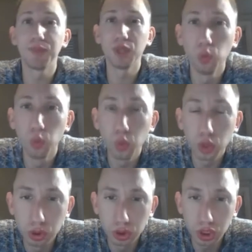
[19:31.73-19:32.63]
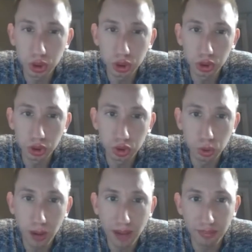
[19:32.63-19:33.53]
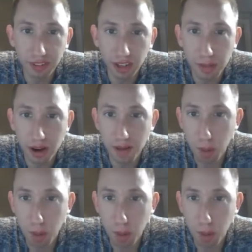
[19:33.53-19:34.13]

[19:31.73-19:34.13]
You do have a fair amount of